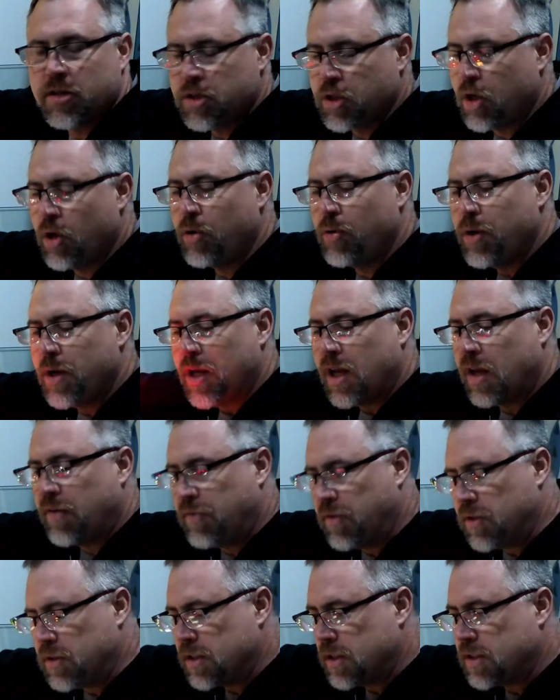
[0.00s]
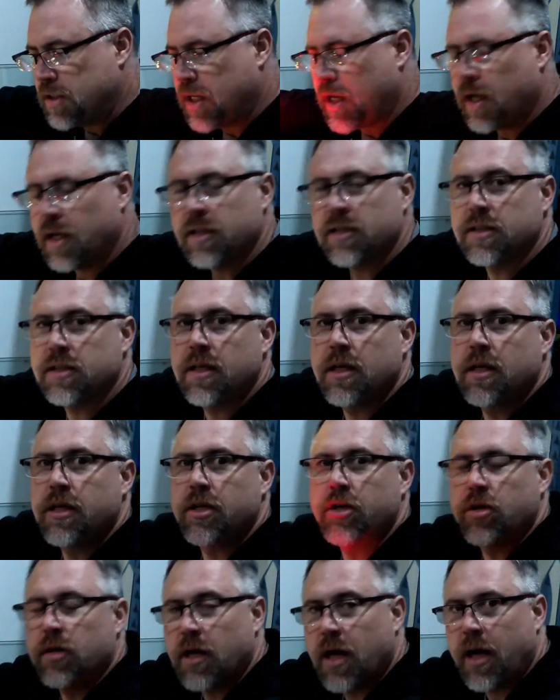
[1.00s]
So if it detects
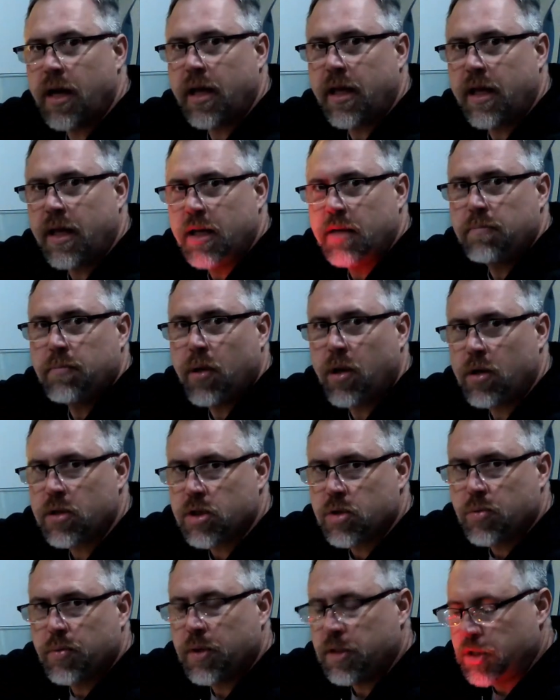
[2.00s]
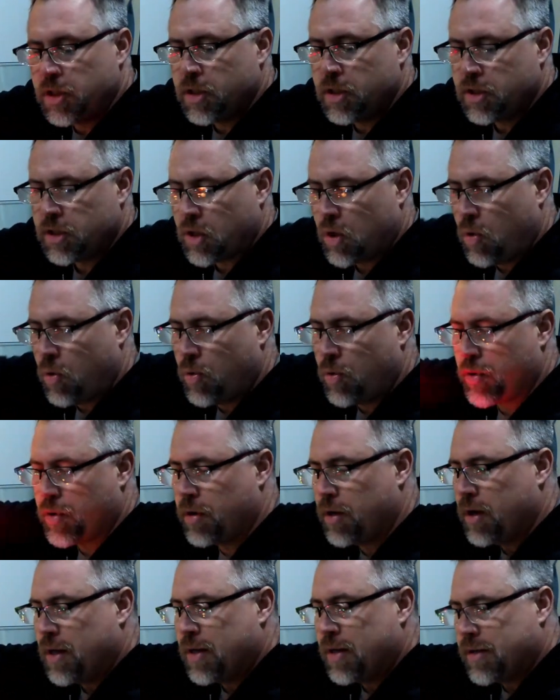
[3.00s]
you're not hitting ball switches,
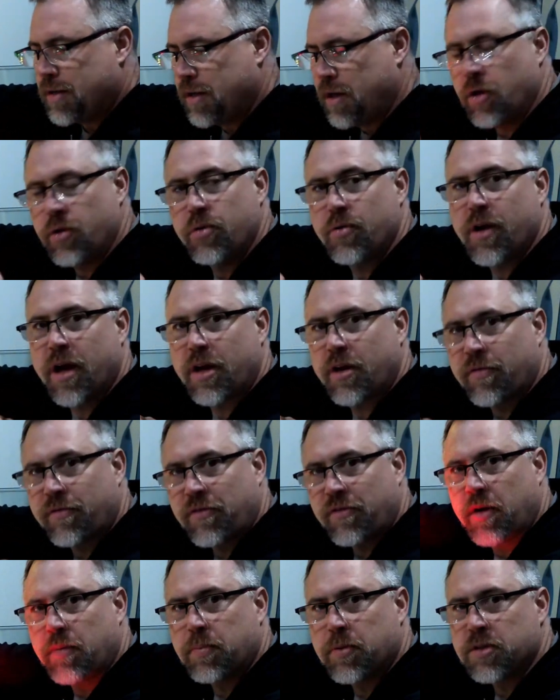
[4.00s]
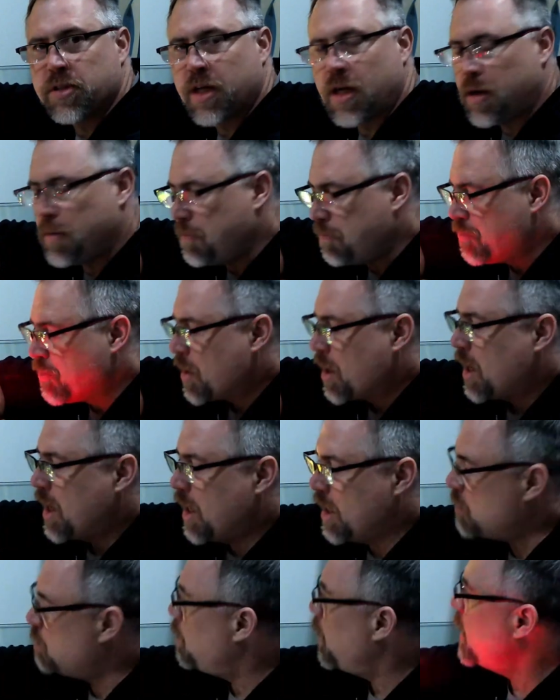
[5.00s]
or you got your flippers up,
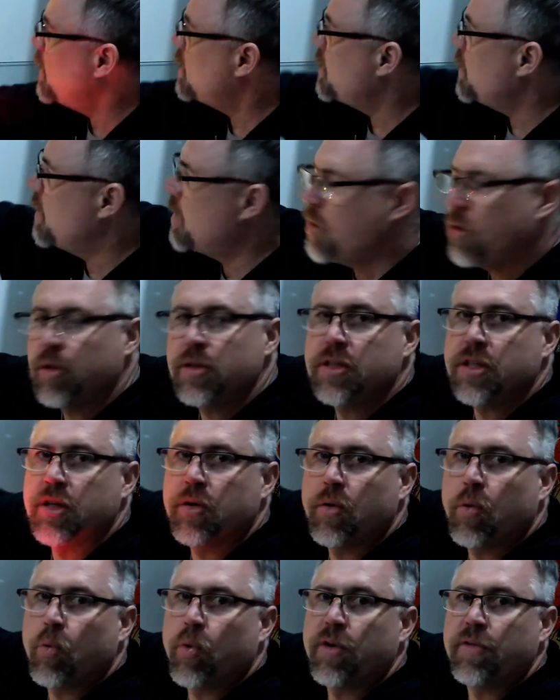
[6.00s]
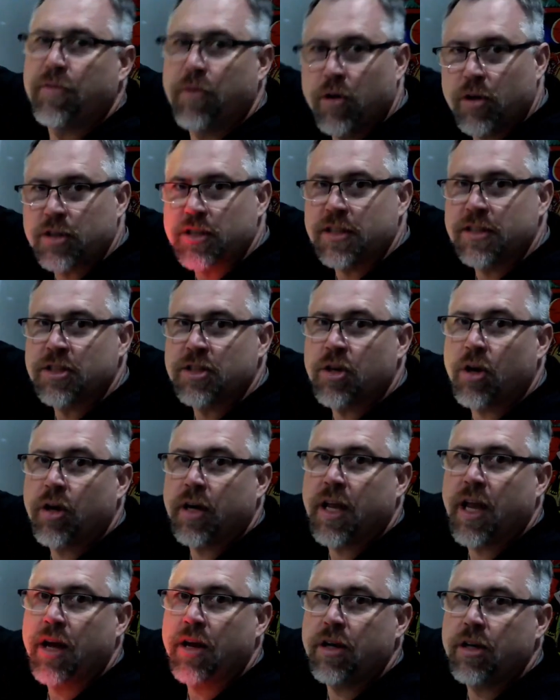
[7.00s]
it's basically going to reverse and
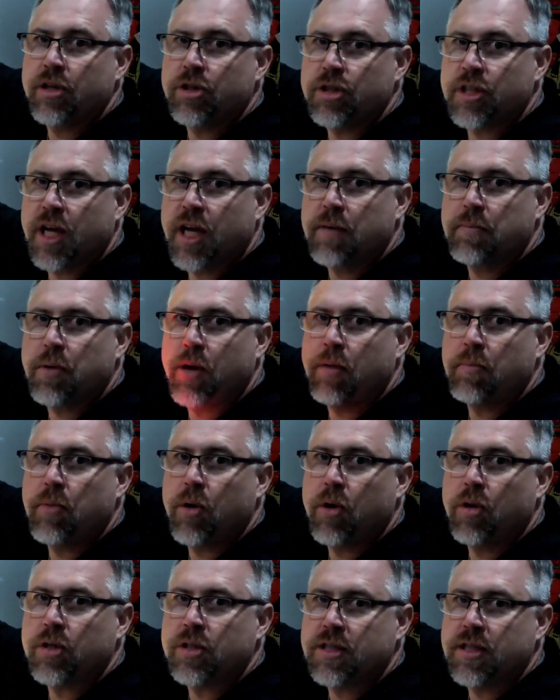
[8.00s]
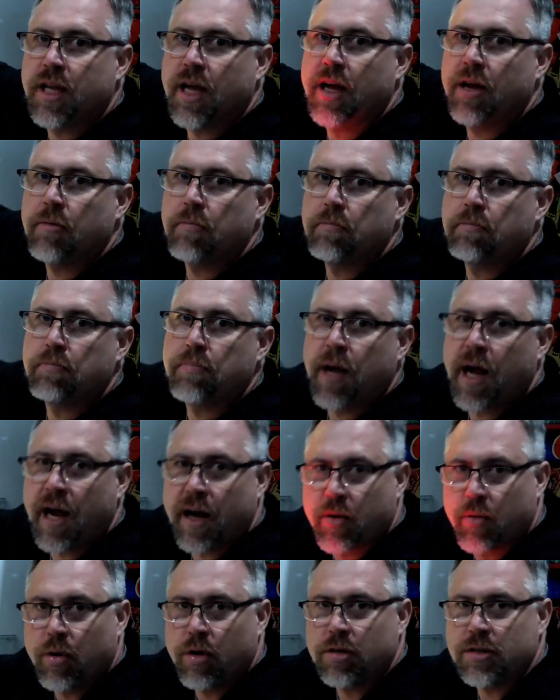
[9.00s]
start counting your jackpot bonus down
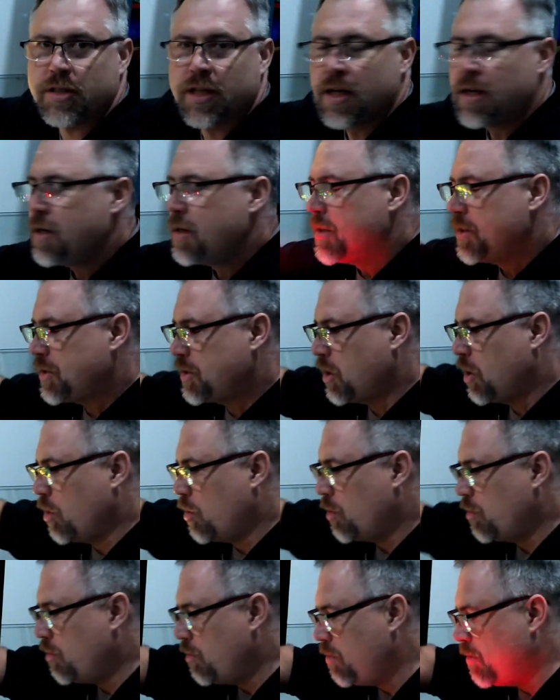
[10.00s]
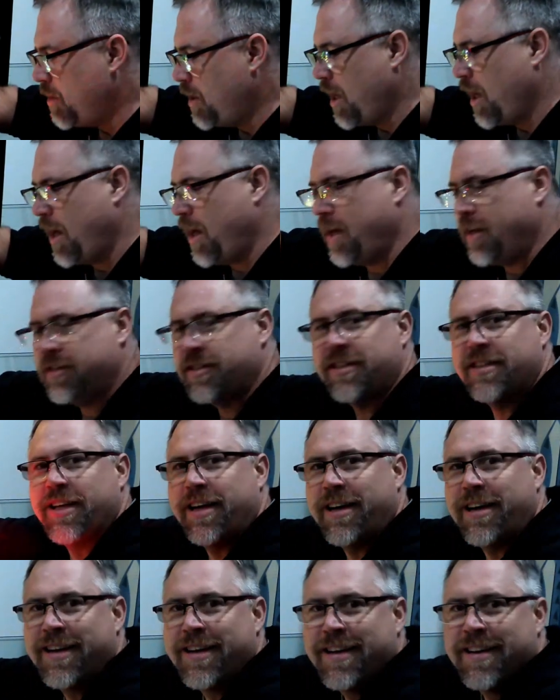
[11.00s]
backwards. So that's
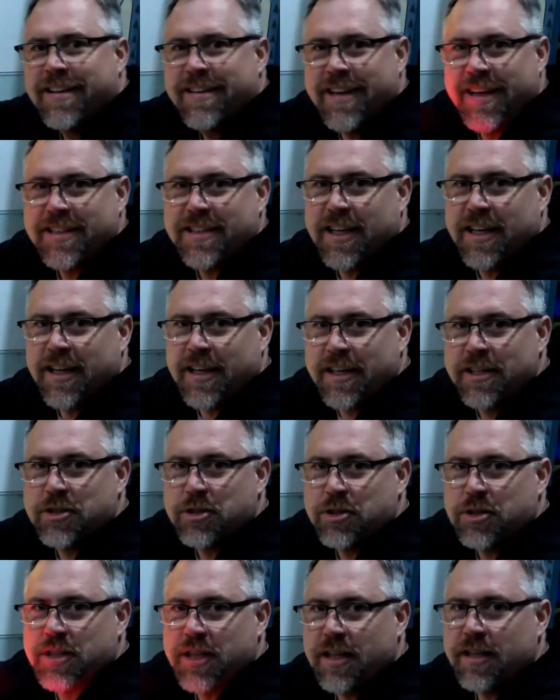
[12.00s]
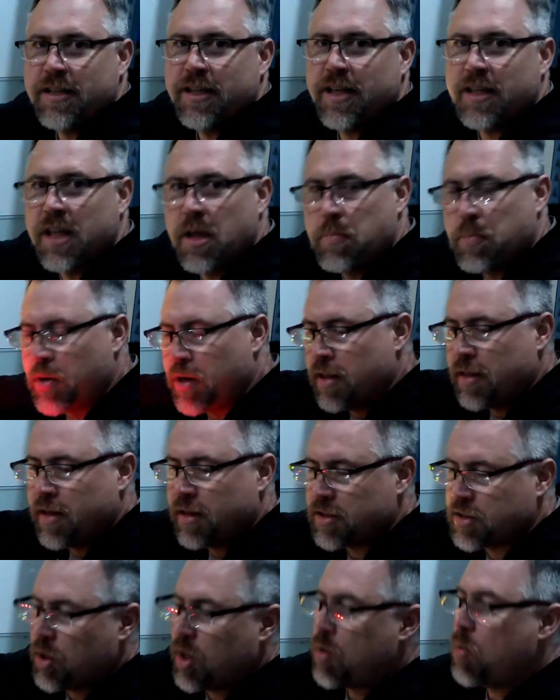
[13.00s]
an interesting thing they put in
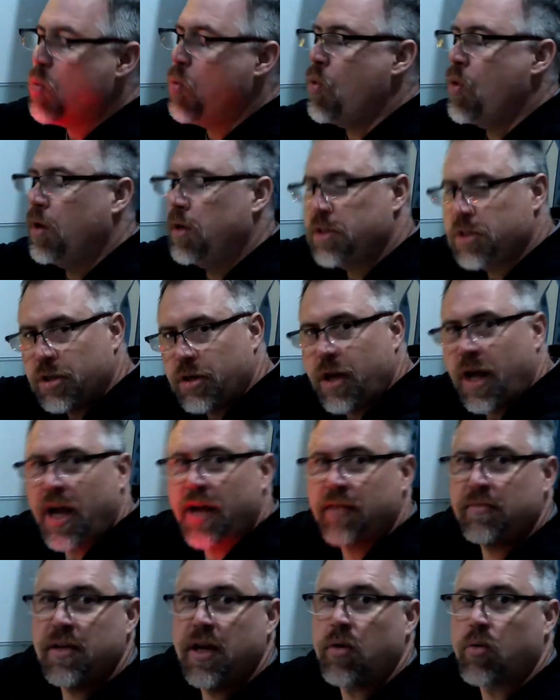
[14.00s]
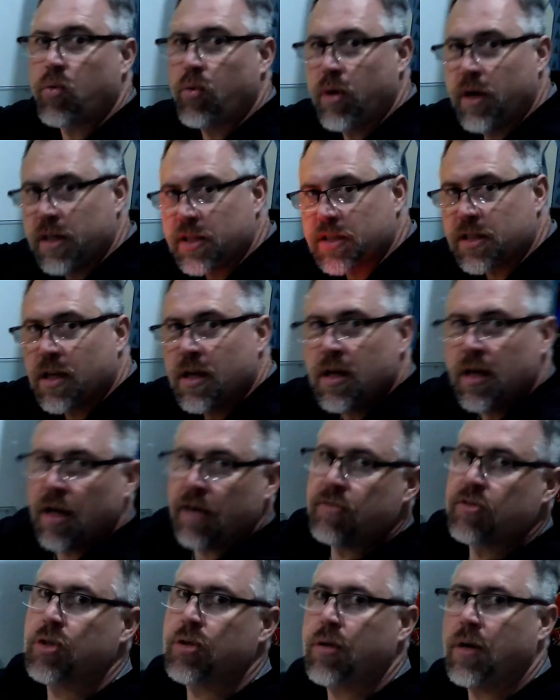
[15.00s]
there. So they want you to have that risk
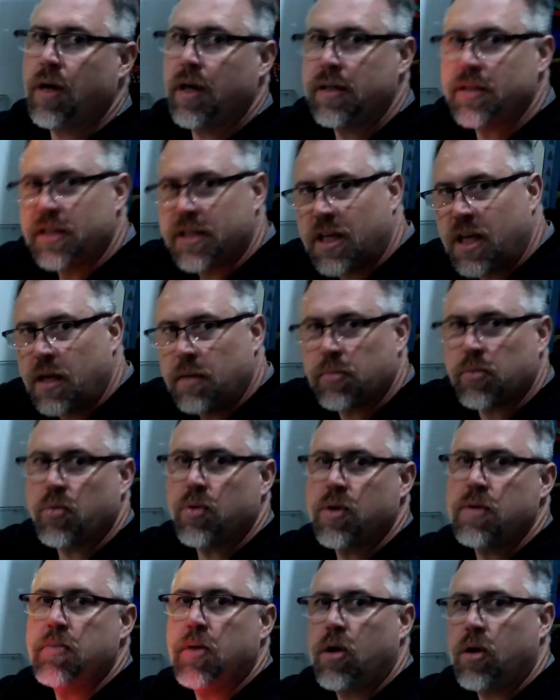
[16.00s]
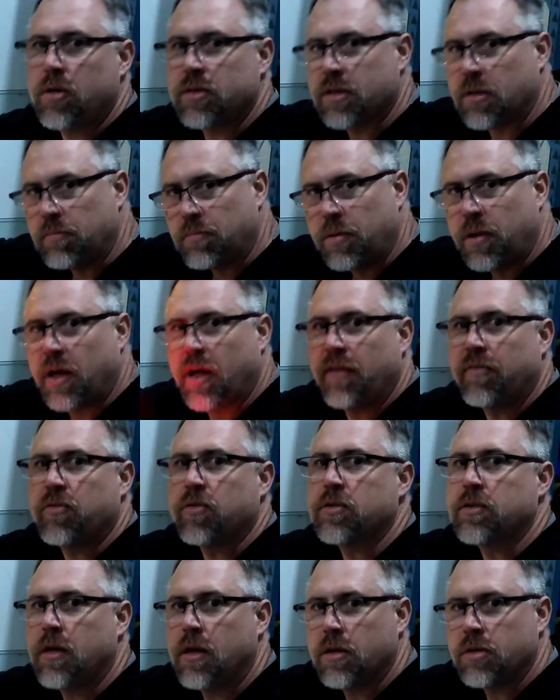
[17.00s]
of trying to keep 3 balls in play for
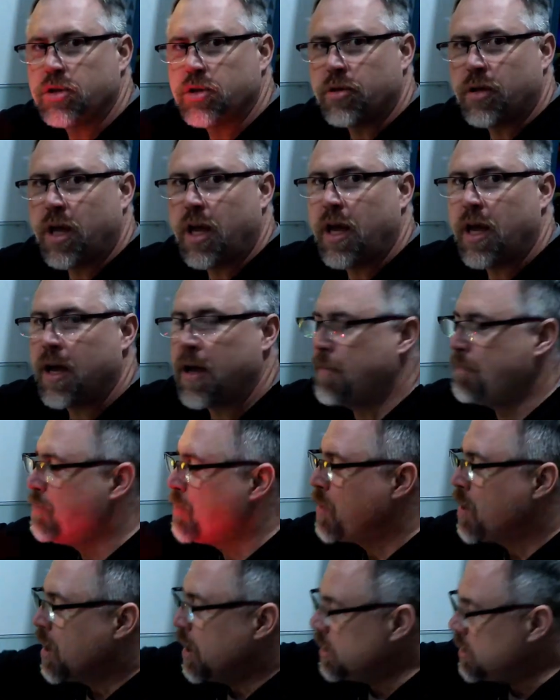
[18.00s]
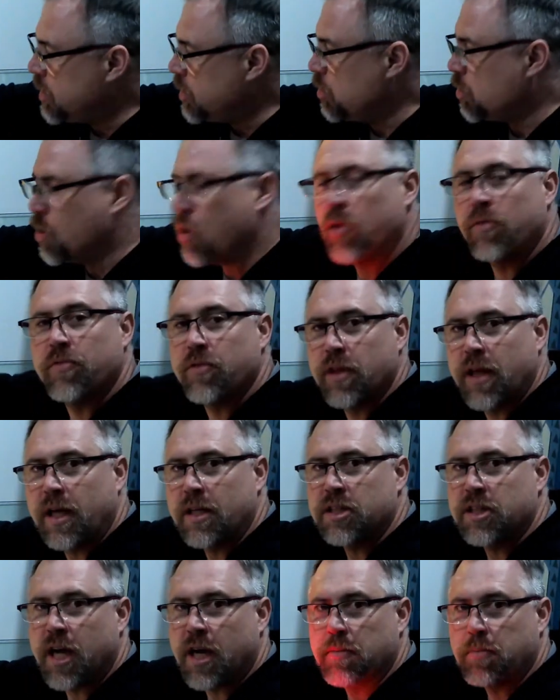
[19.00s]
as long as you can until you go for
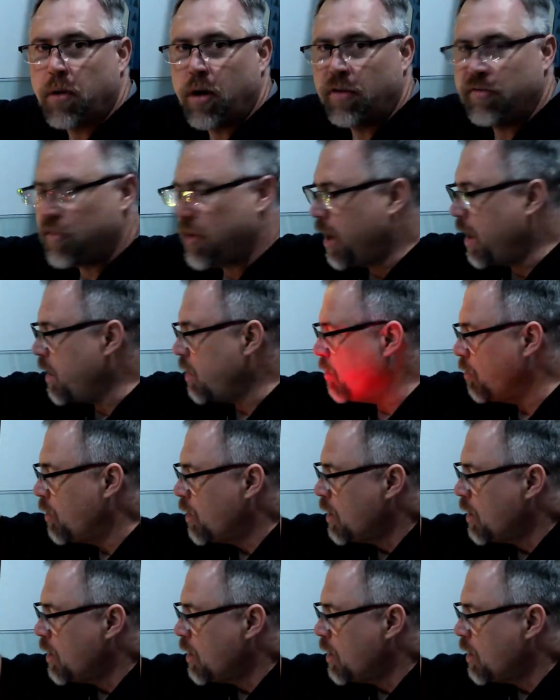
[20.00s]
that jackpot value.